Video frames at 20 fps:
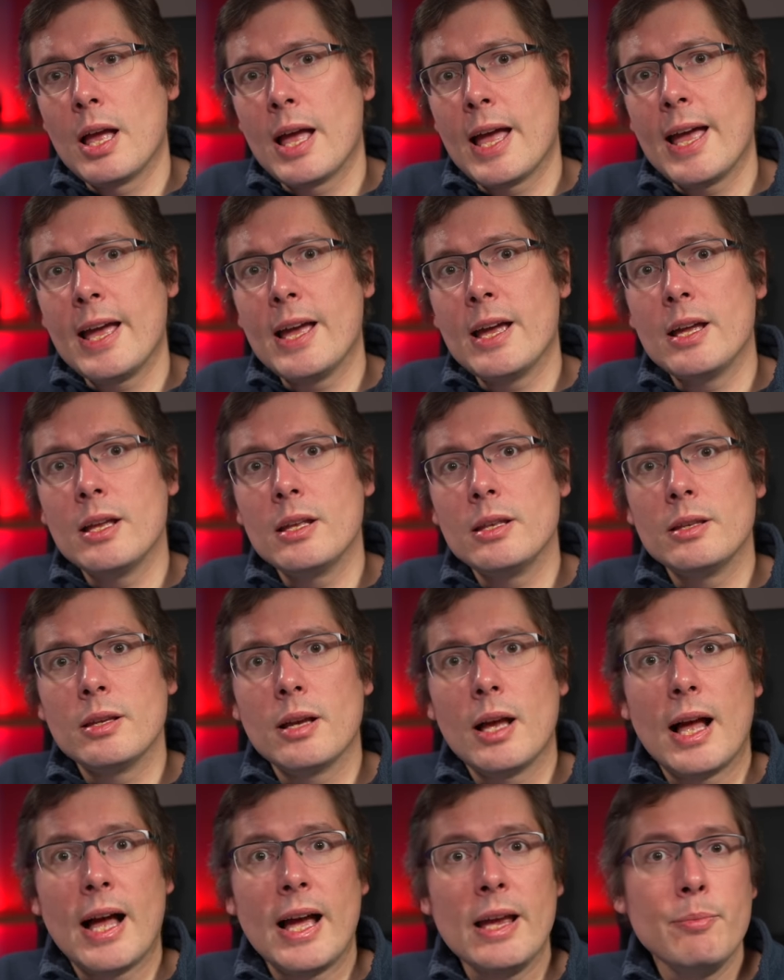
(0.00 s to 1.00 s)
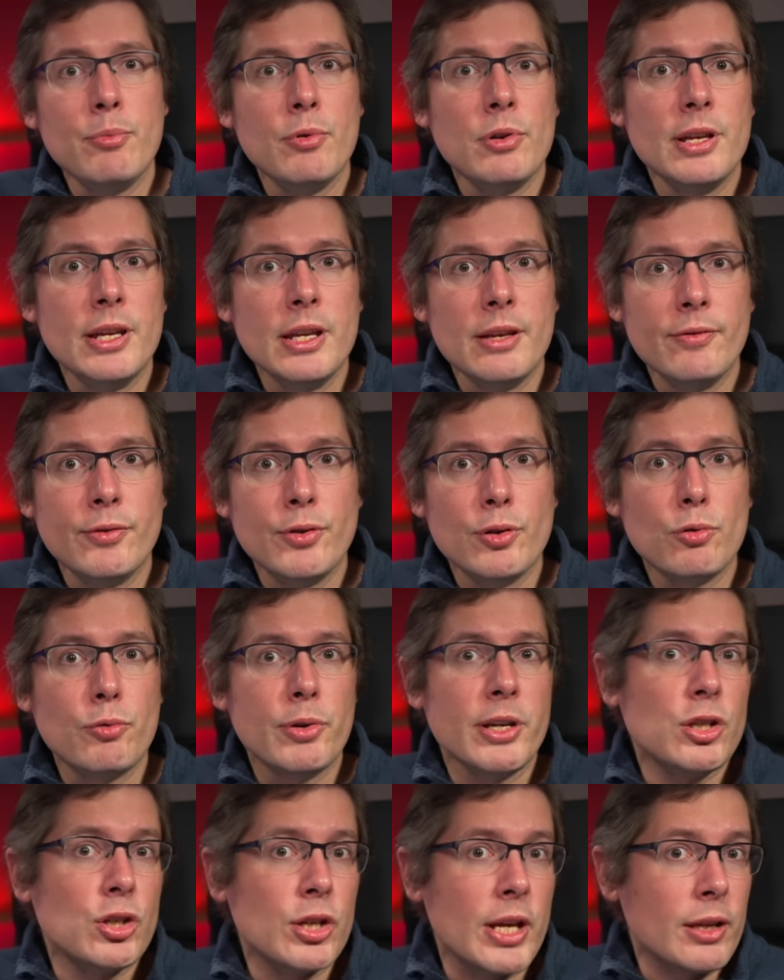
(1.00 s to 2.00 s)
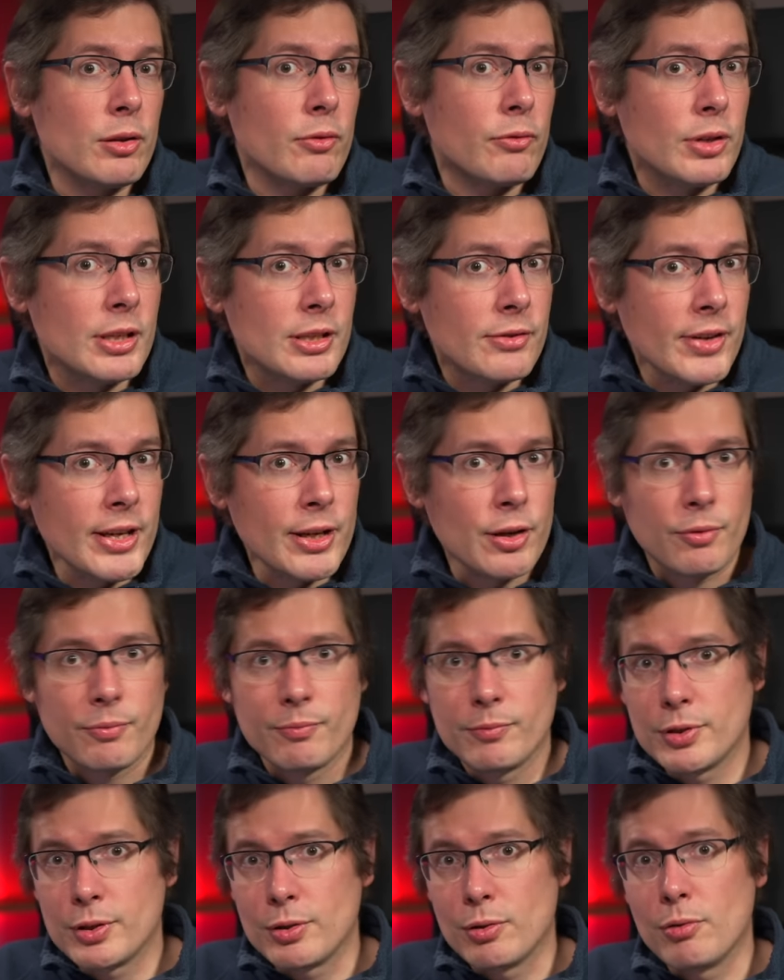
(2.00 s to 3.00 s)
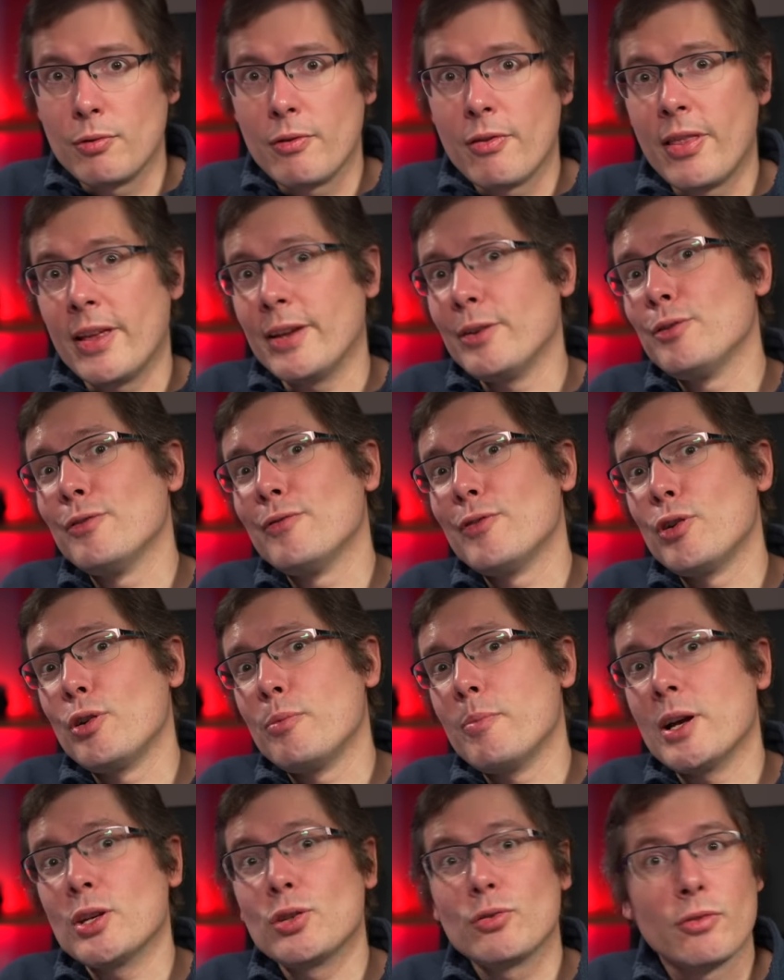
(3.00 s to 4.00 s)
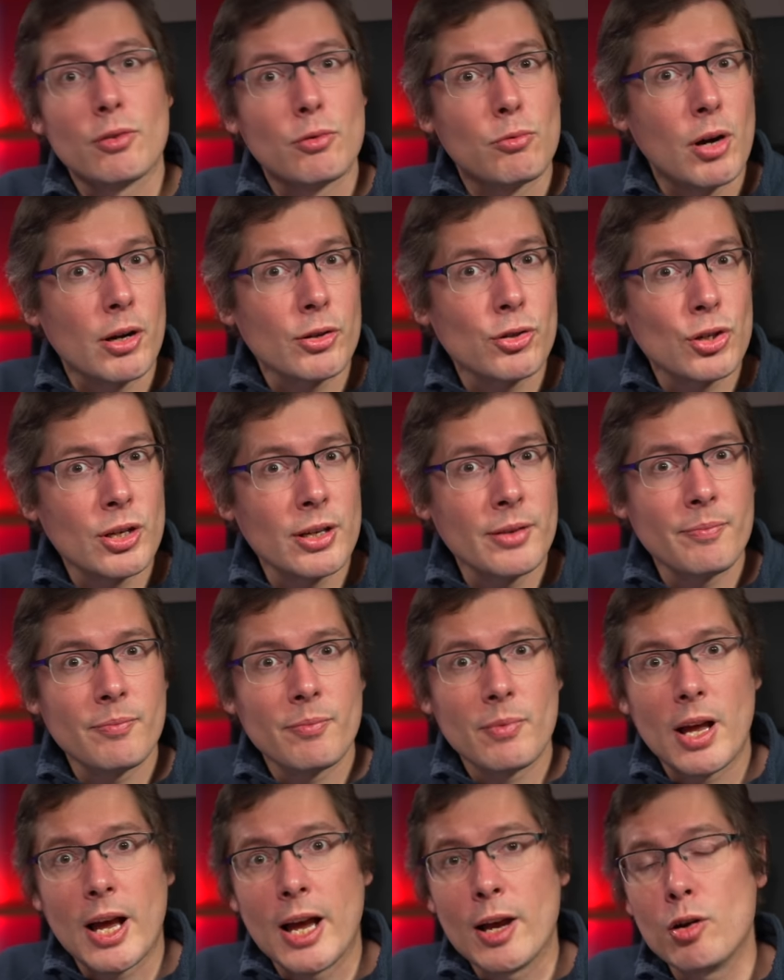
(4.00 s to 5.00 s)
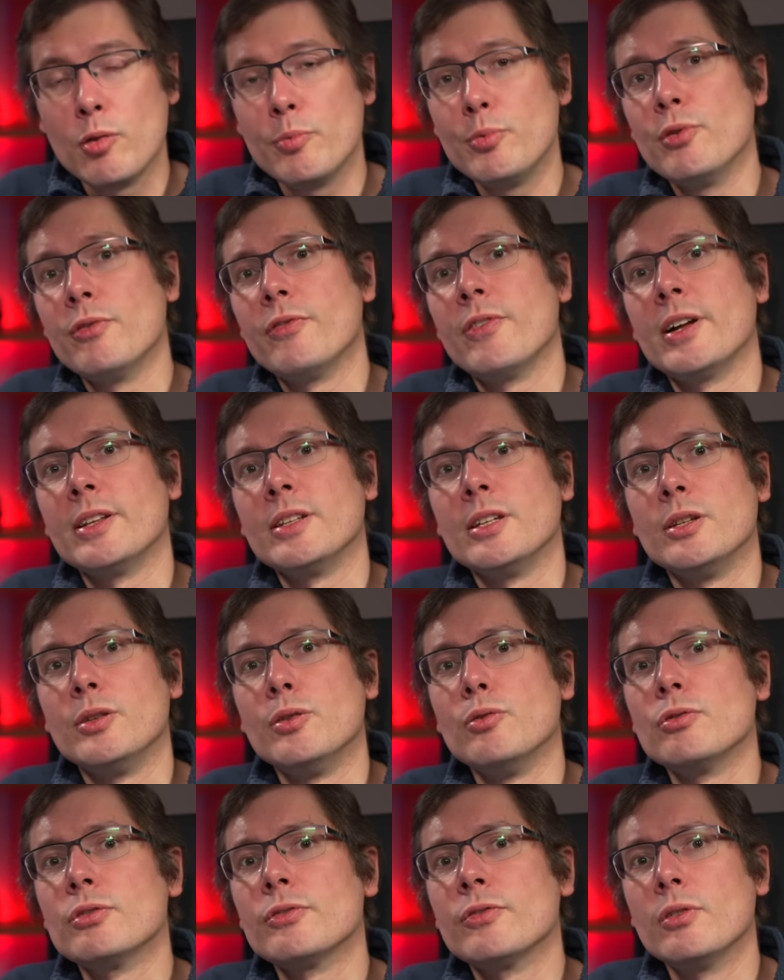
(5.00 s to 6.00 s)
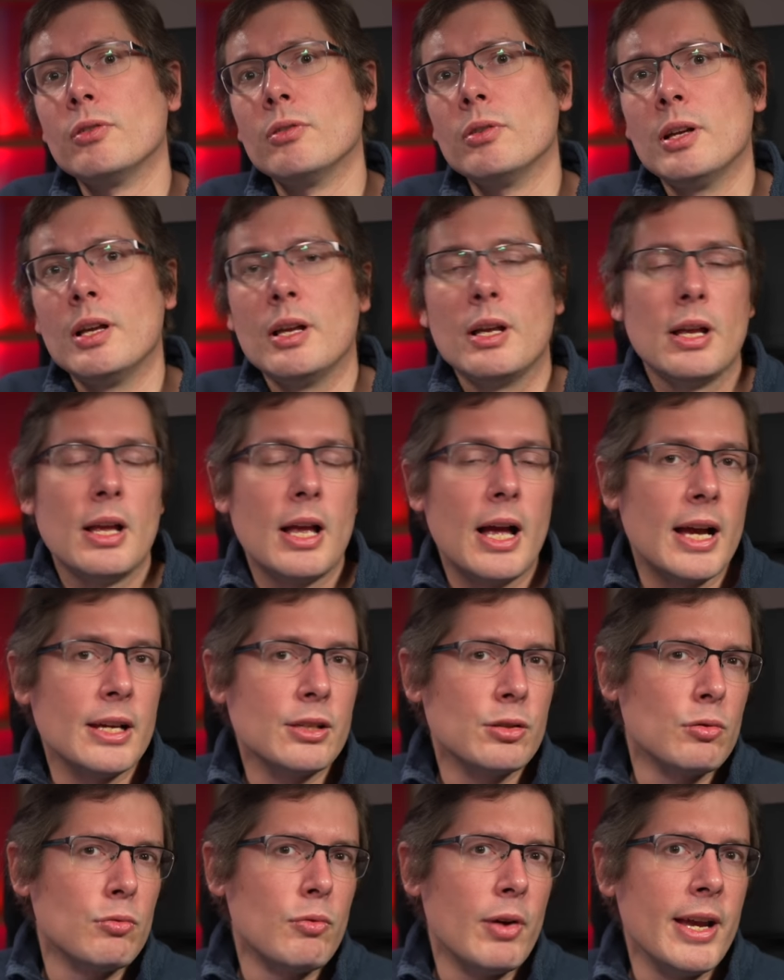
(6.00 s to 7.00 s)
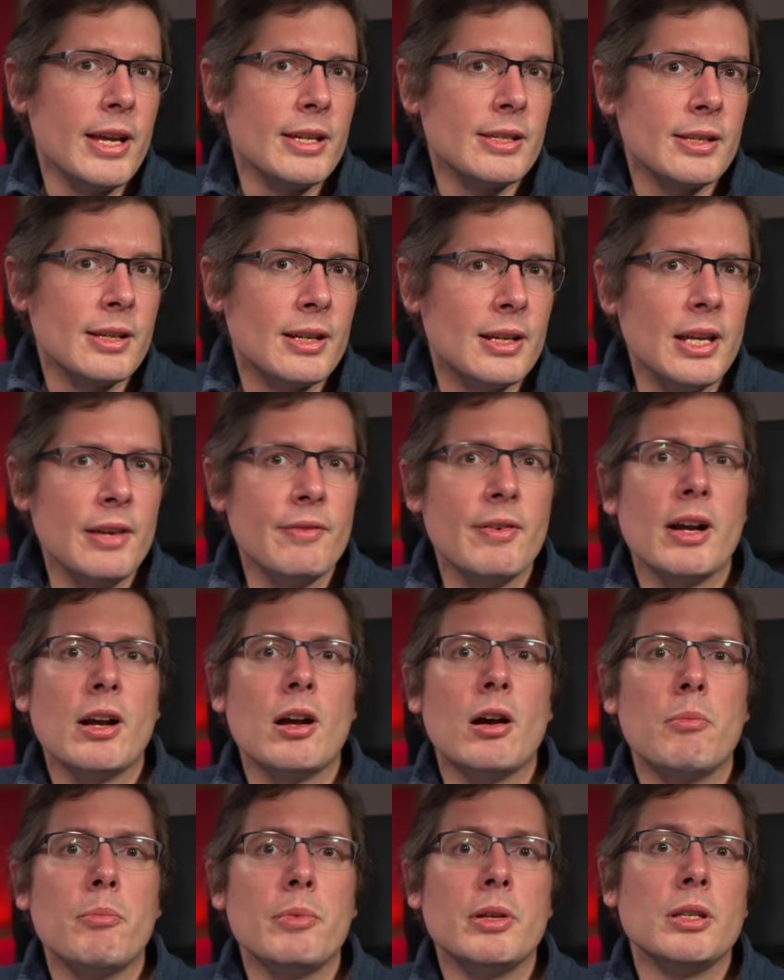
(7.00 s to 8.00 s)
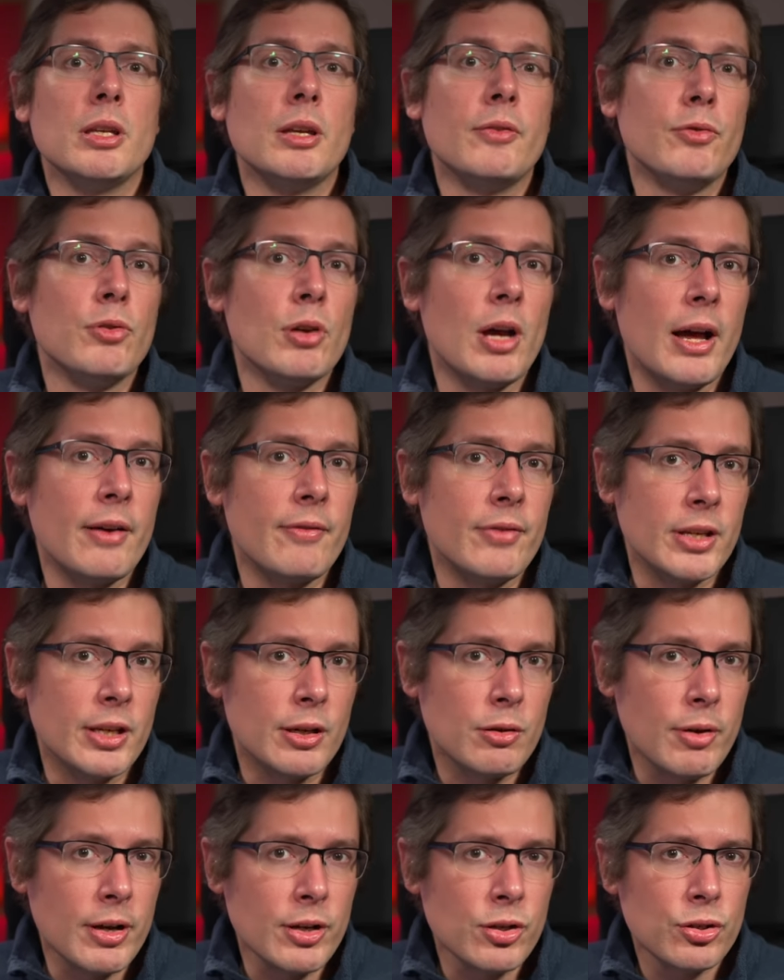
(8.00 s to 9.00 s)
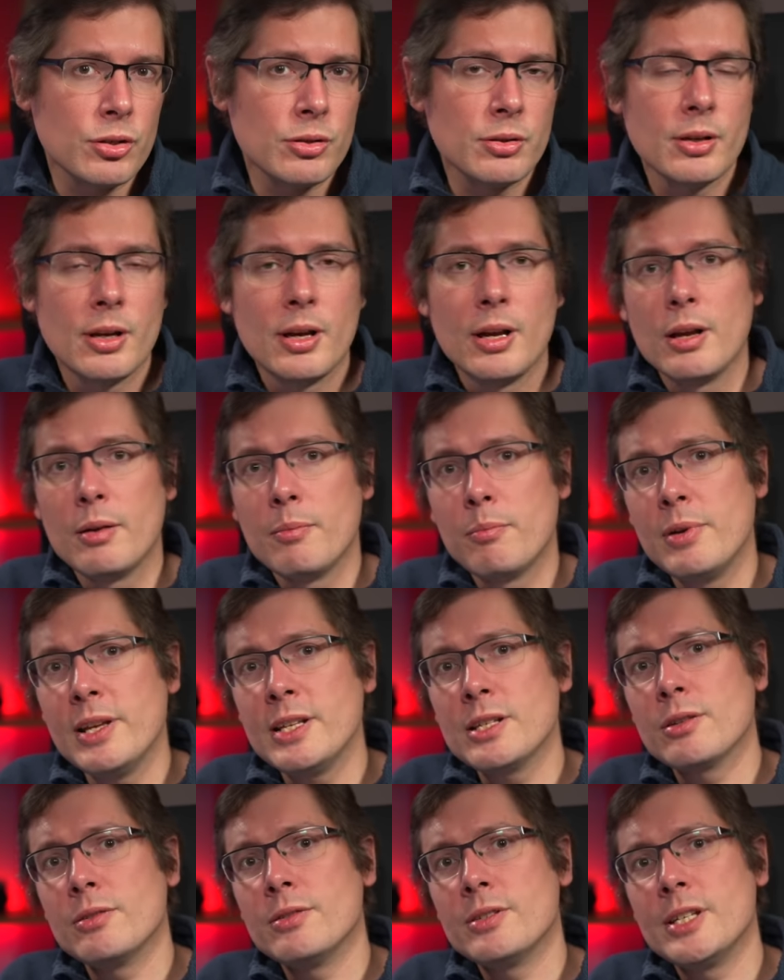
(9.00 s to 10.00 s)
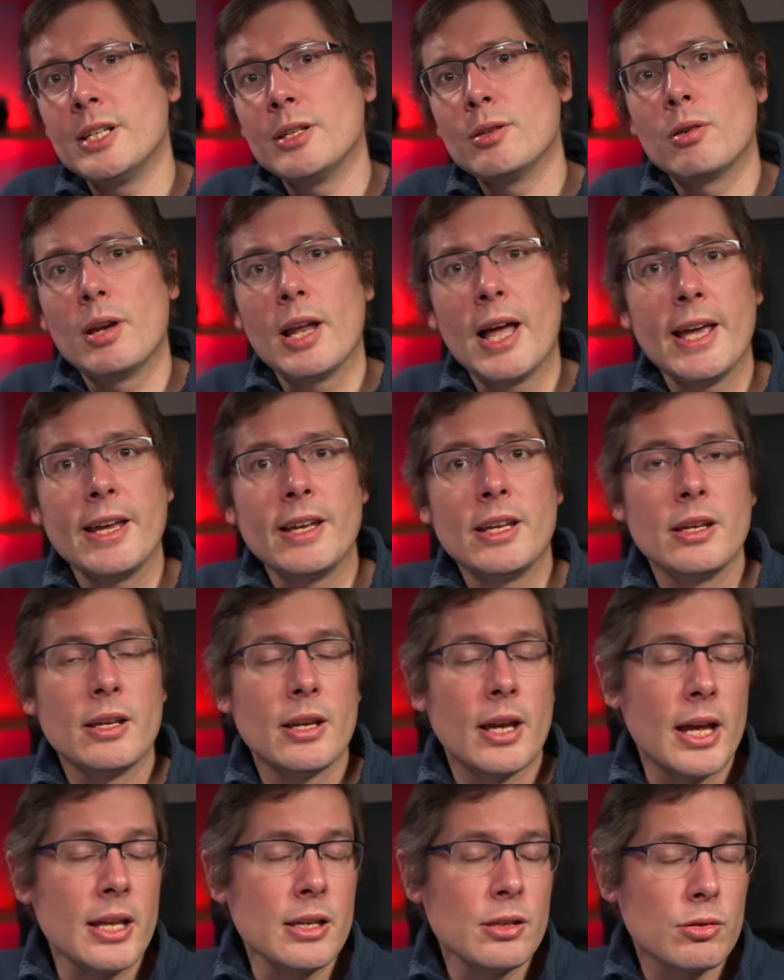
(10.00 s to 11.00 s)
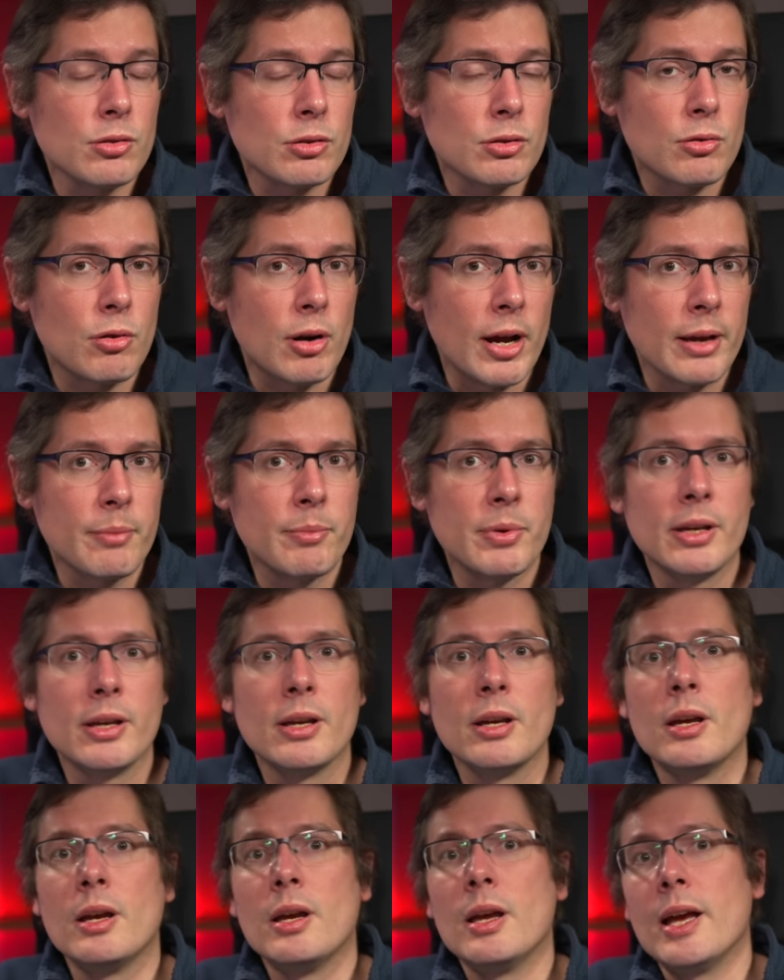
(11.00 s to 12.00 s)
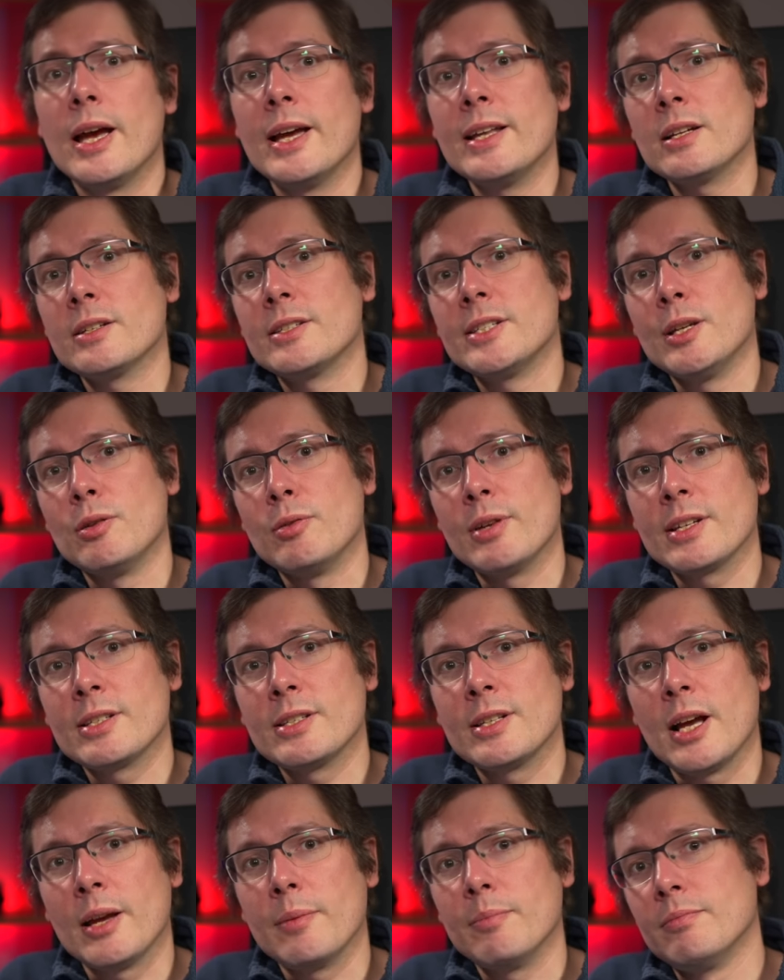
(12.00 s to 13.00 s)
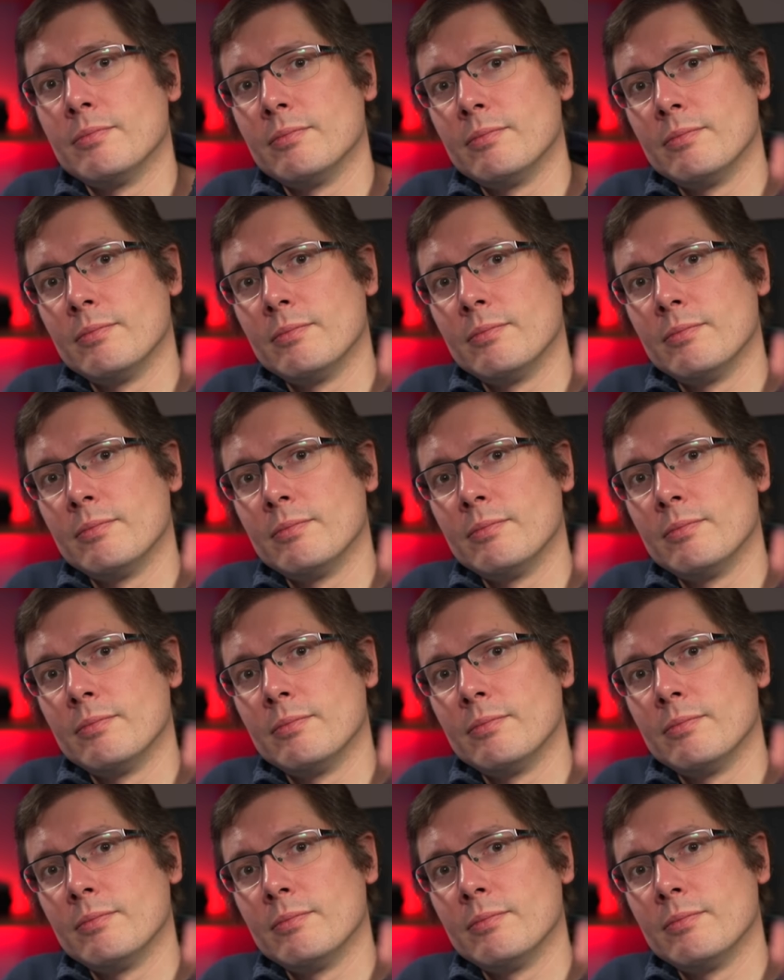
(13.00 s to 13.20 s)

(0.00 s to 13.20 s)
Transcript: And I believe you reached the end of this video, so thank you very much for watching. I hope you found it useful. As always, leave a comment if you have any question. Please consider liking and subscribing, and I'll see you next time.